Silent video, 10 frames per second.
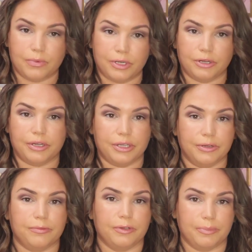when you're
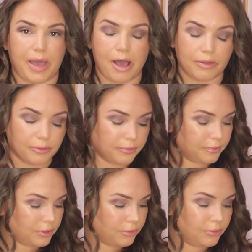here for a palette
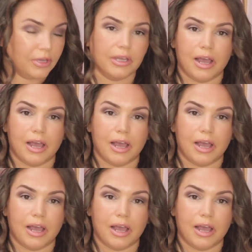review,